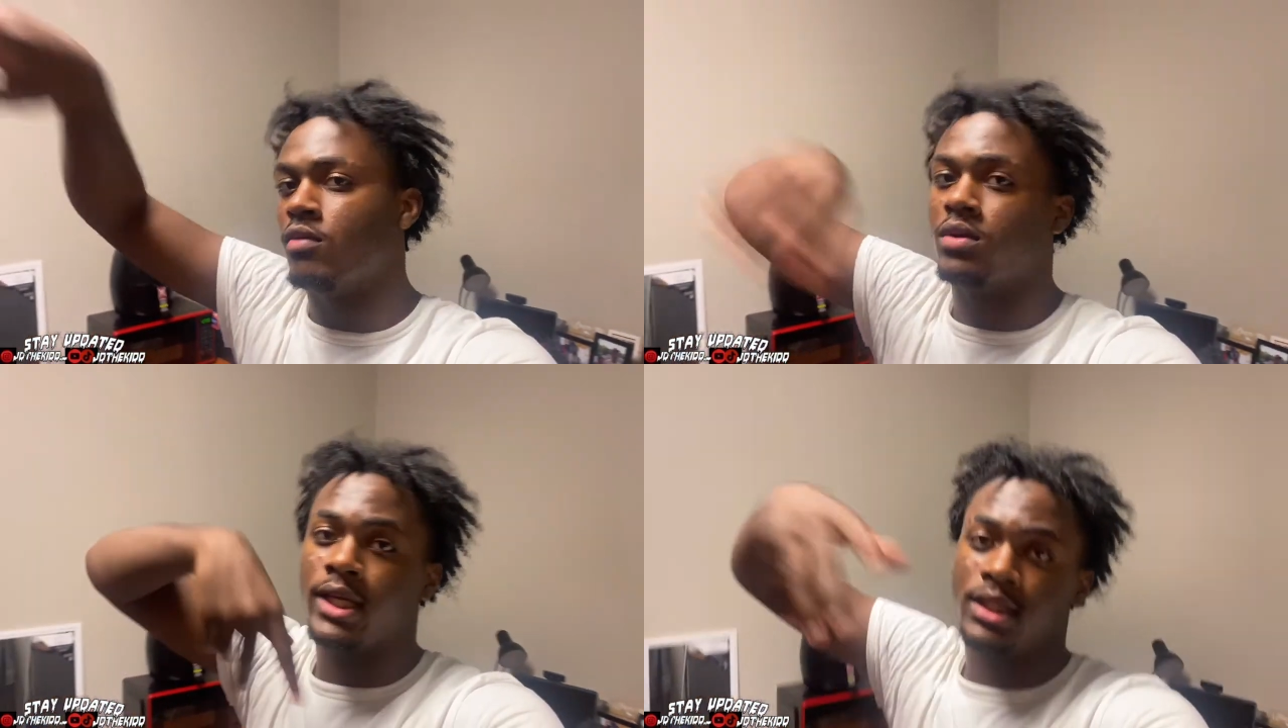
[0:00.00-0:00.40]
A
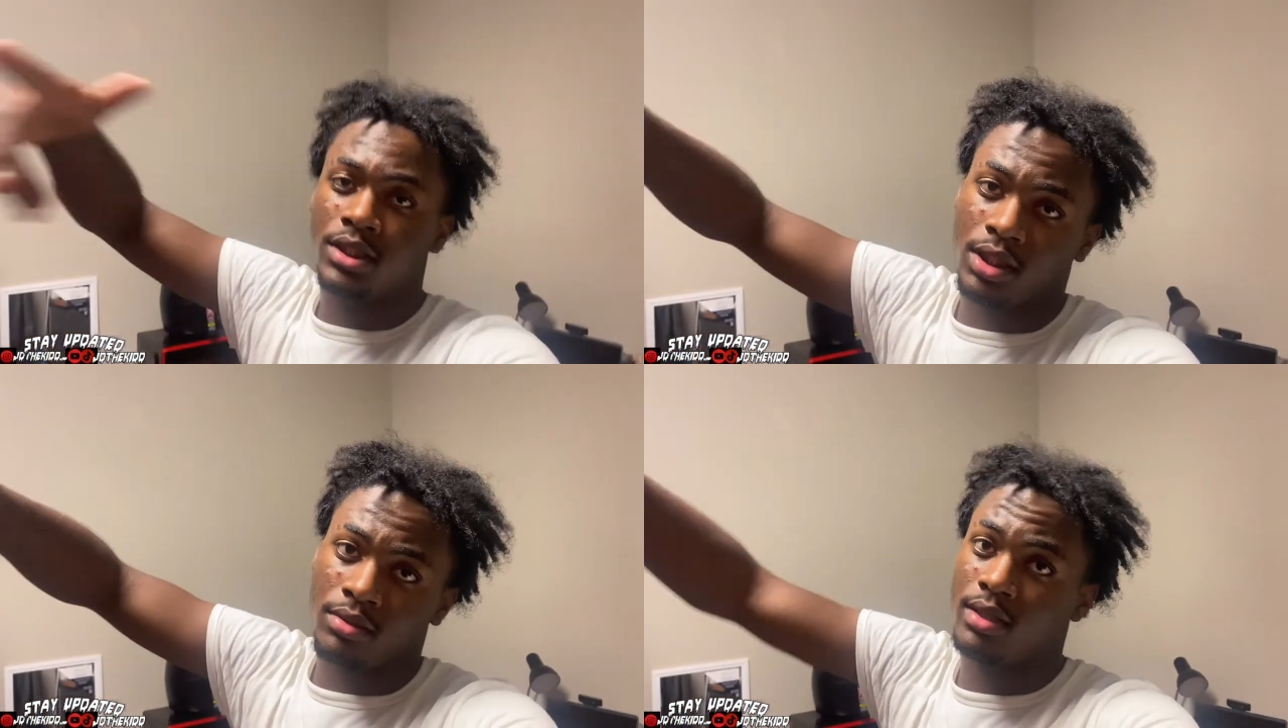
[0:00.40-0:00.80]

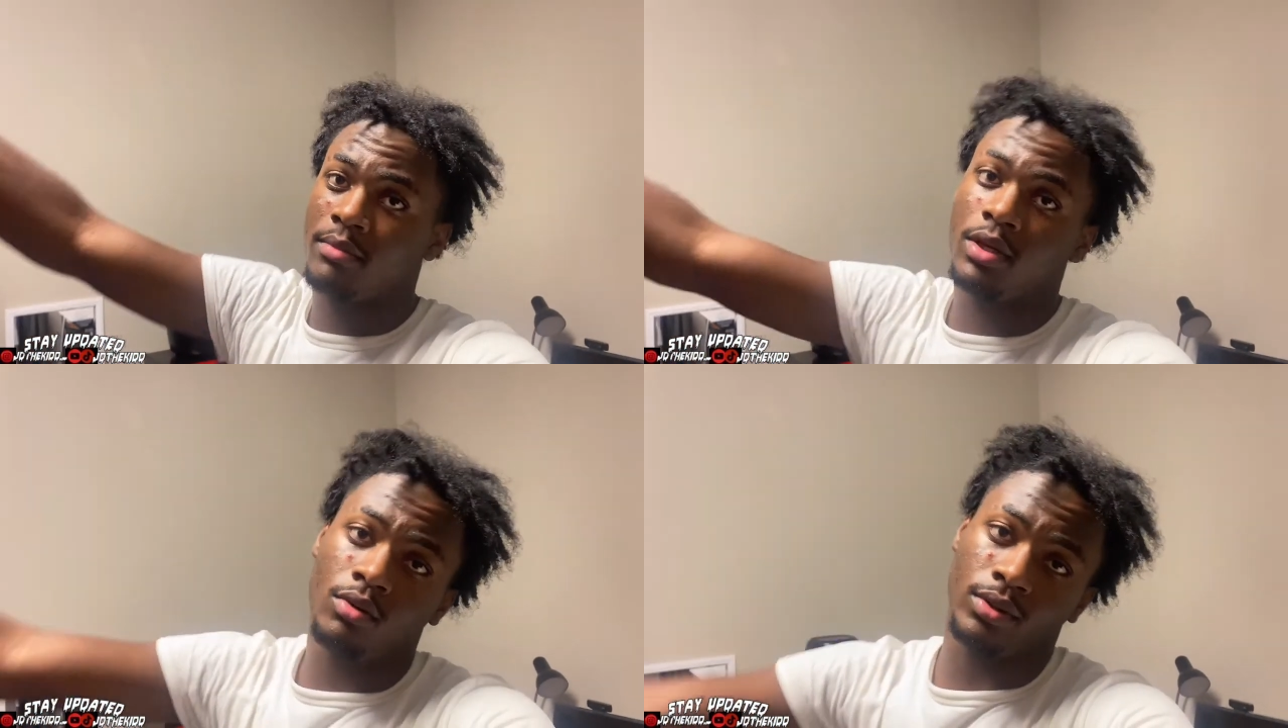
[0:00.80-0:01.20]
relationship, cause I'm
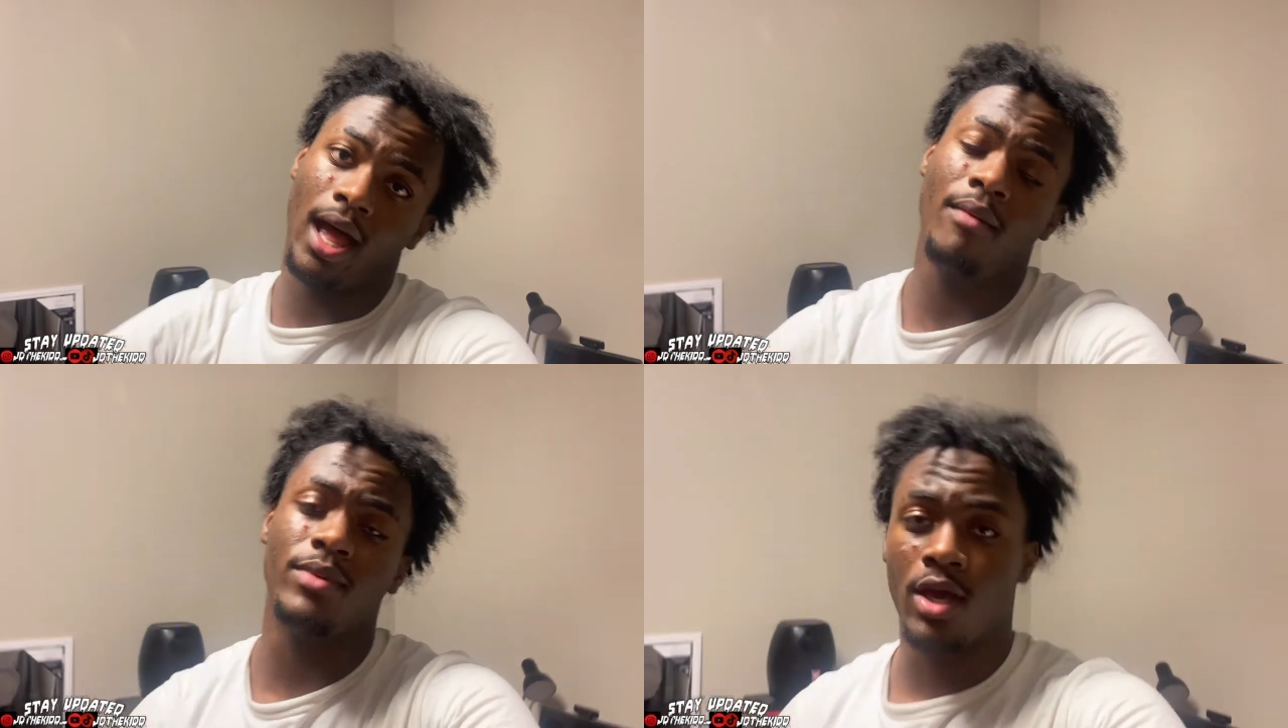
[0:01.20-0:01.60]
good with
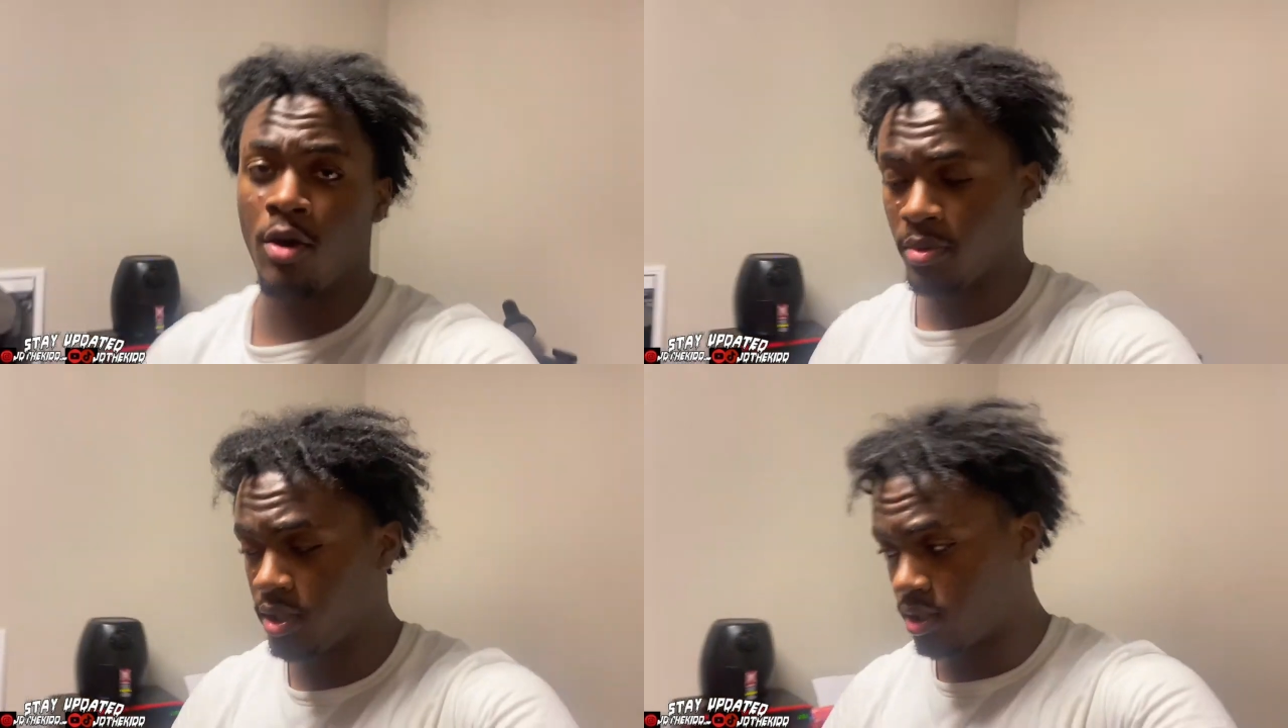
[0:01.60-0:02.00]
that. I'd be
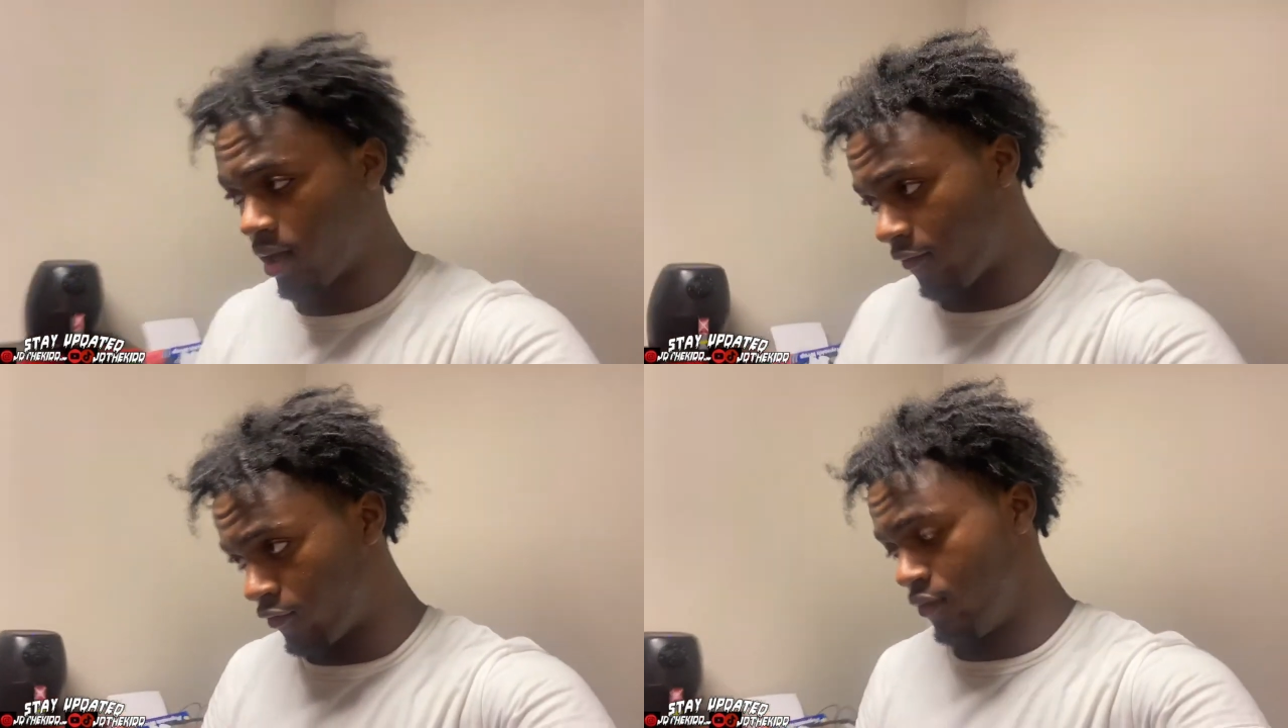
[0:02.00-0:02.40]
helping niggas,
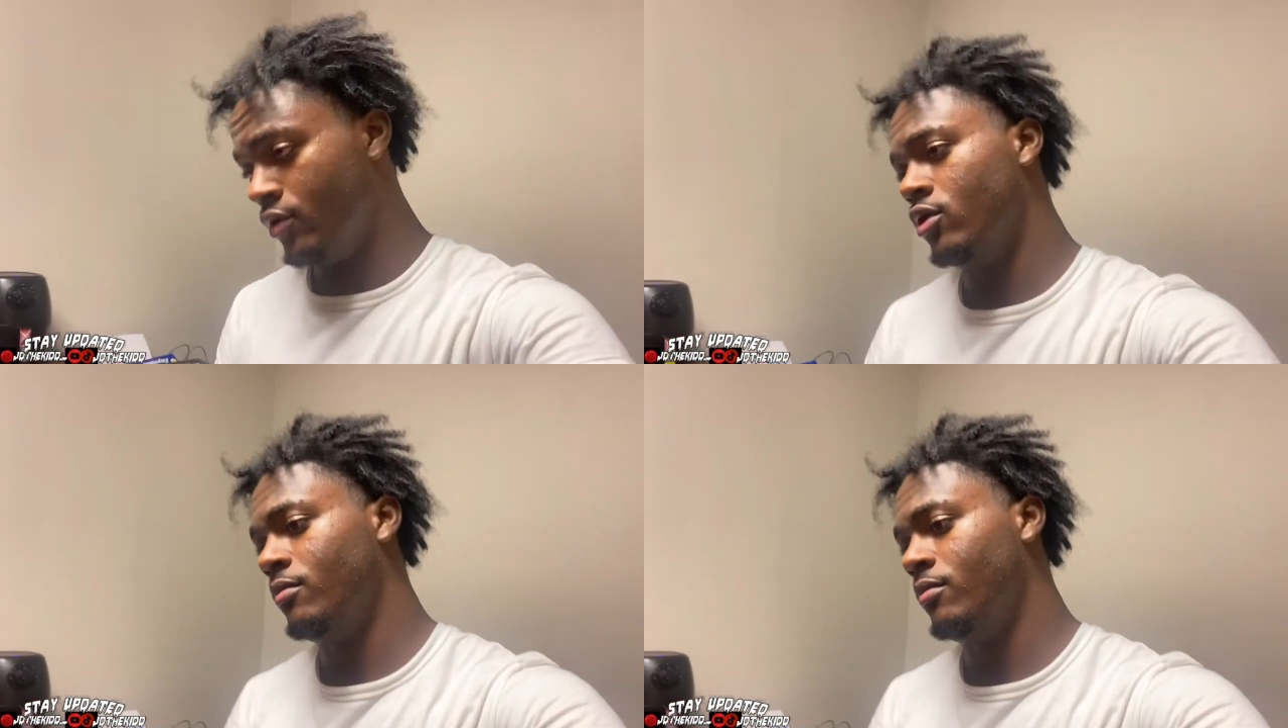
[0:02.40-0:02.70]
like, for real.